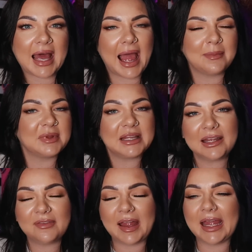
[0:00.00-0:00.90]
I'm
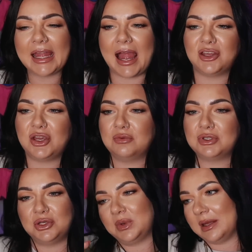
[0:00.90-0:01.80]
leaving, and you
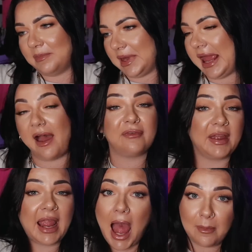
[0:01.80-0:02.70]
two can be
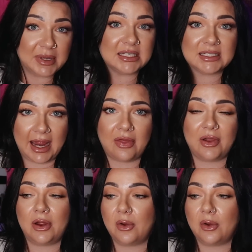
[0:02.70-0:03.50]
effing happy together,